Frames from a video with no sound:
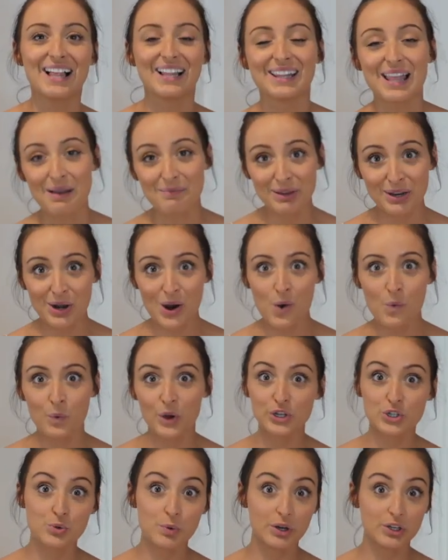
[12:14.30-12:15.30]
Let me know
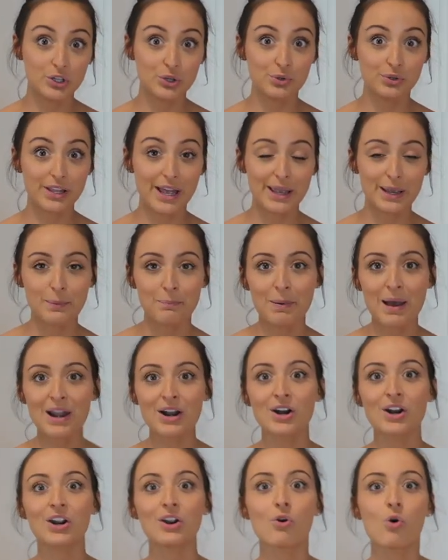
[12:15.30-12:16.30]
which one you like
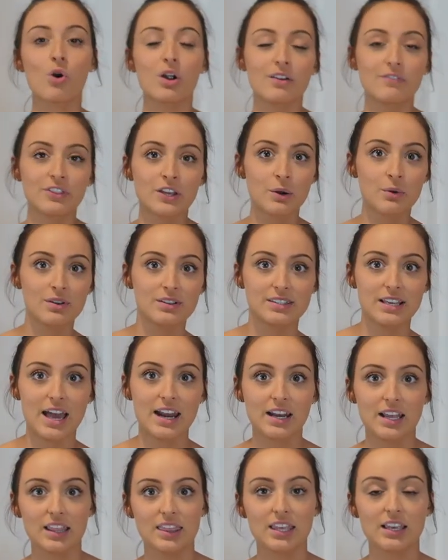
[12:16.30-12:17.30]
better or if there was
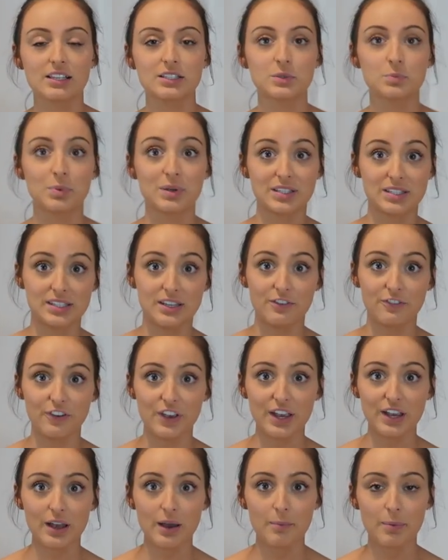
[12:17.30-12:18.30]
anything
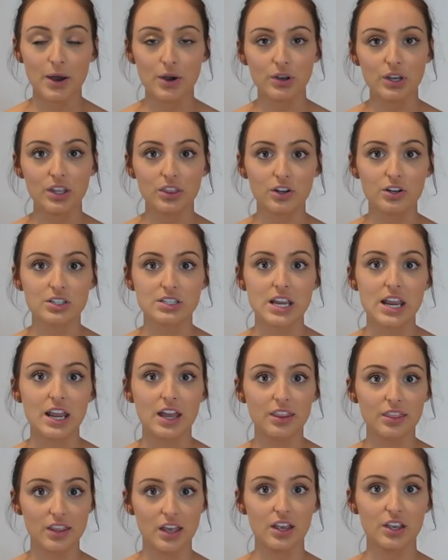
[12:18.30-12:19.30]
specific about either
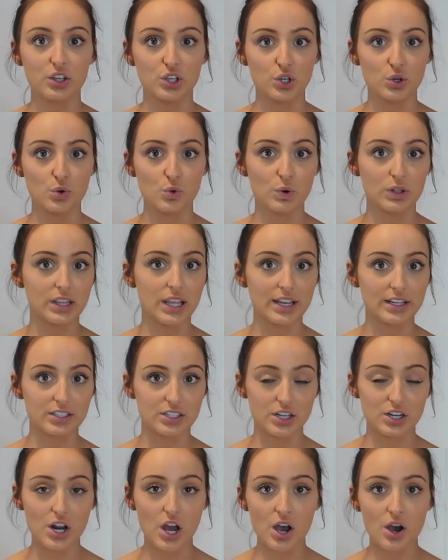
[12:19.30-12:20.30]
tan that you would like
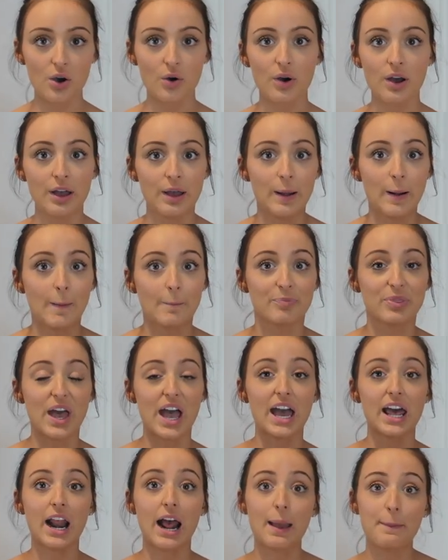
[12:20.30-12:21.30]
to know
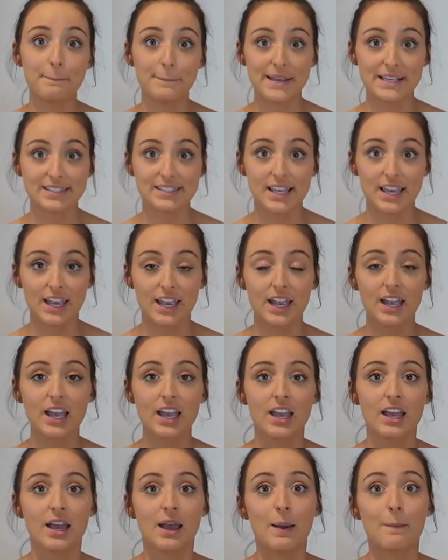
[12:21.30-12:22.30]
that I'm
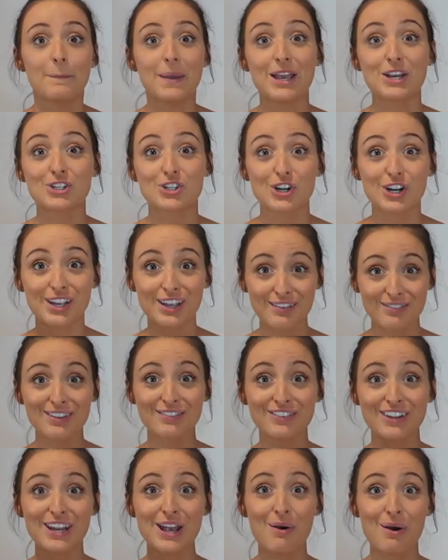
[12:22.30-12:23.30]
missing. Make sure to give the
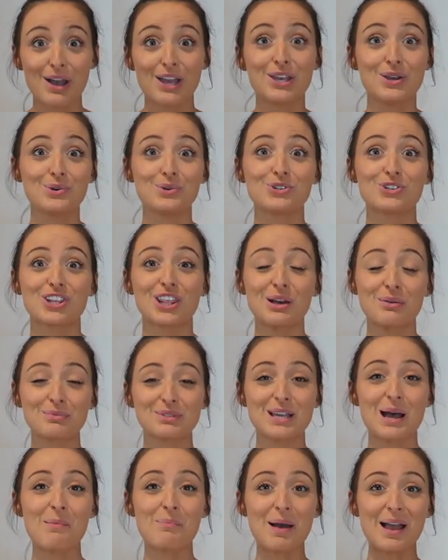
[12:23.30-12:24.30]
video a huge
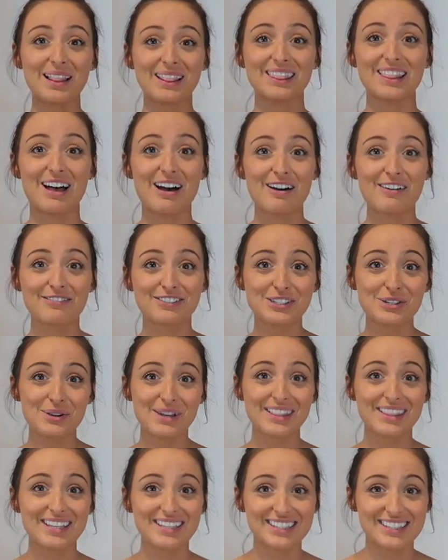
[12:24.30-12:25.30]
thumbs up. I love
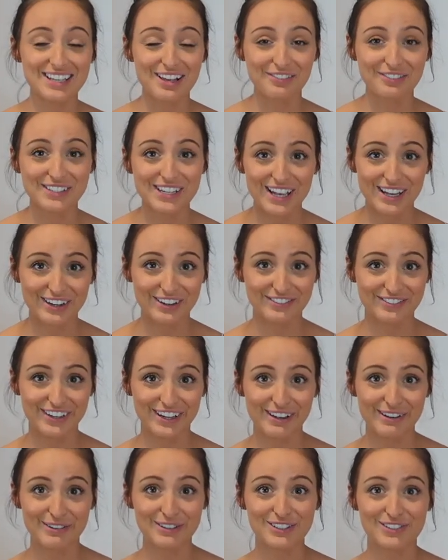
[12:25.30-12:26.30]
doing these self-tanner
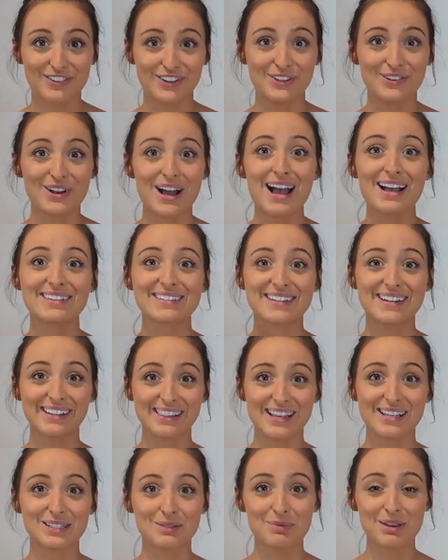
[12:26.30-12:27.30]
videos for you guys and it
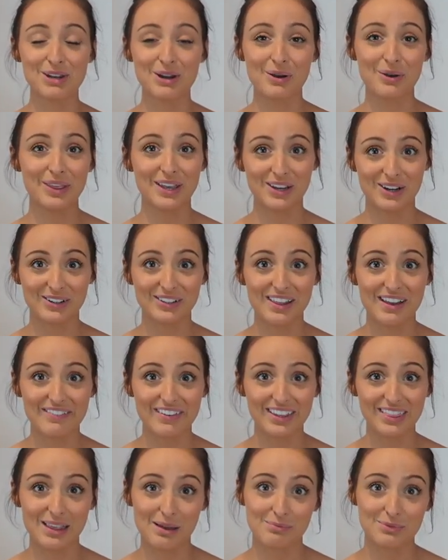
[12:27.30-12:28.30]
lets me know that you're
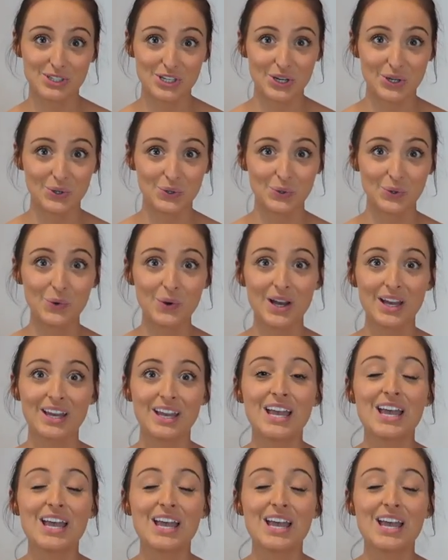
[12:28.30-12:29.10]
loving them too.